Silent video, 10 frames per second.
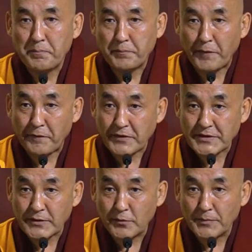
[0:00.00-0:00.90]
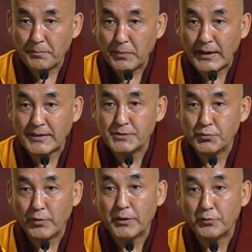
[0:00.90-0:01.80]
perfection of the place
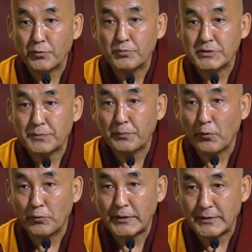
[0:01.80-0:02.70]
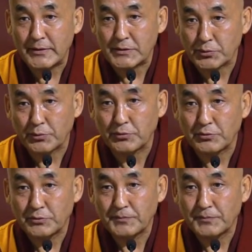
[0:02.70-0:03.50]
where Guru Rinpoche born in this world.